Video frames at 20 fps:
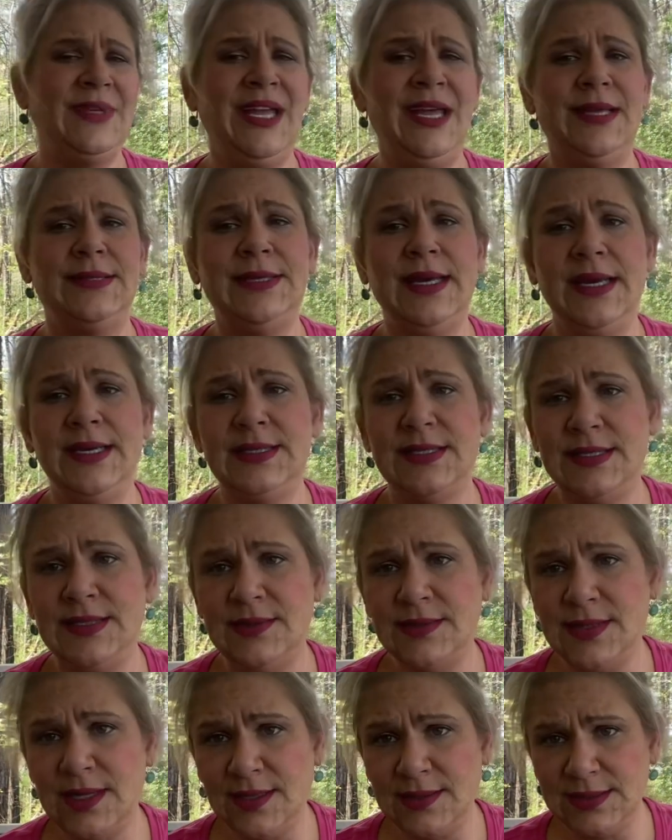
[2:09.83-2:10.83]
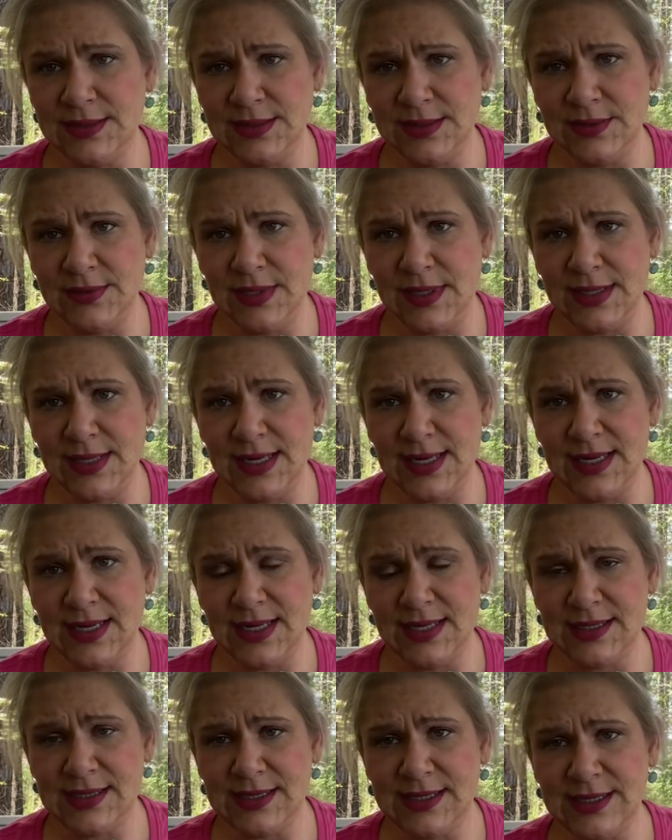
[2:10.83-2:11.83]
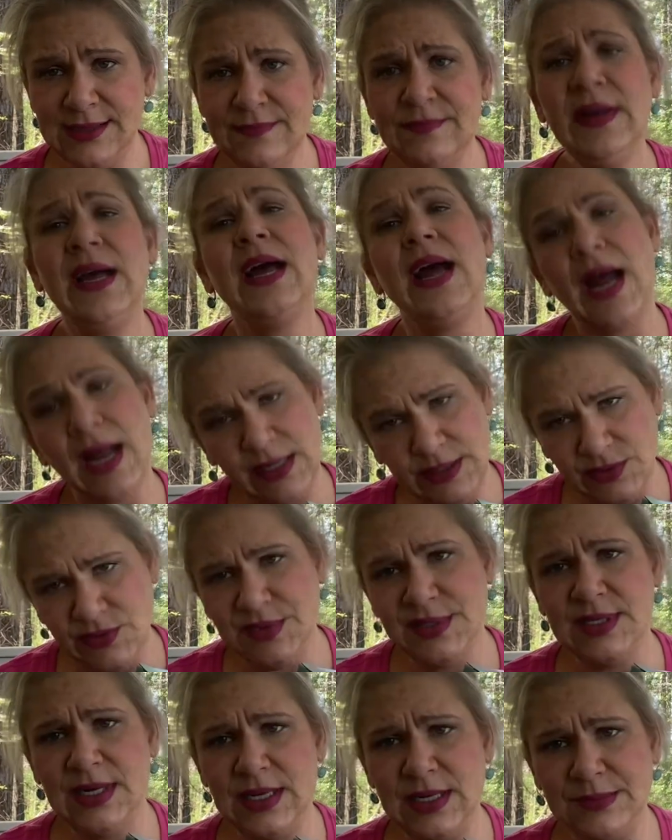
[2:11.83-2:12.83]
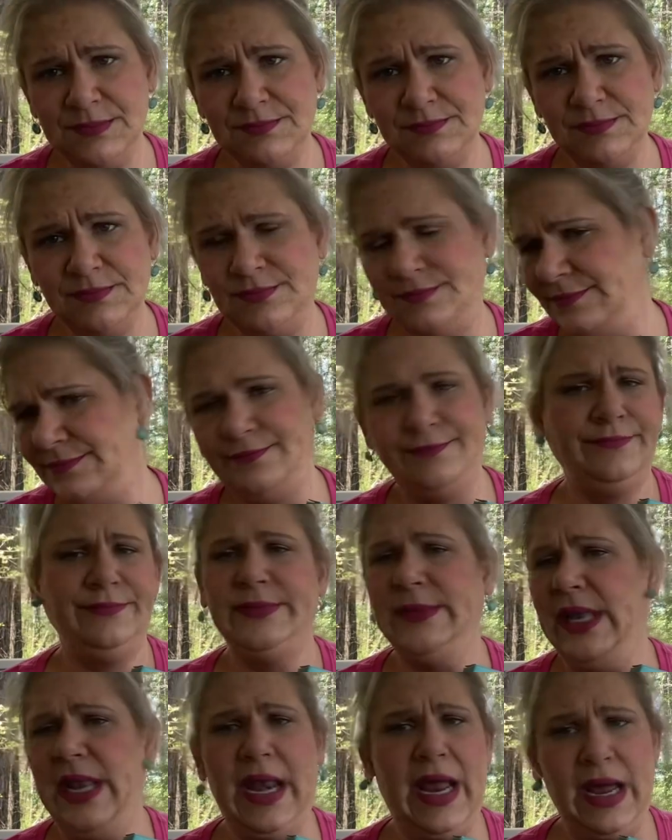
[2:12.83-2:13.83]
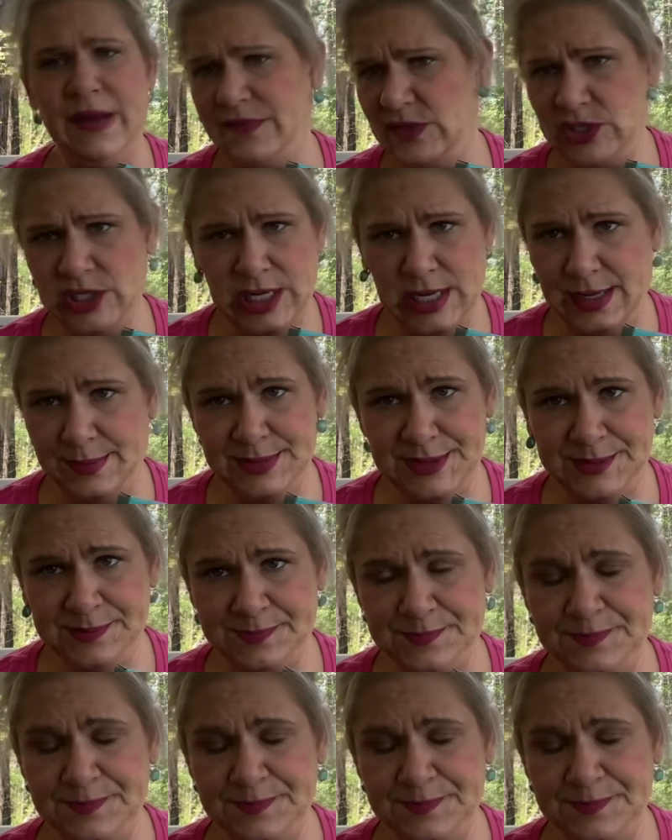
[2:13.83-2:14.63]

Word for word: It takes too long to do all that editing. I do some, not for shops.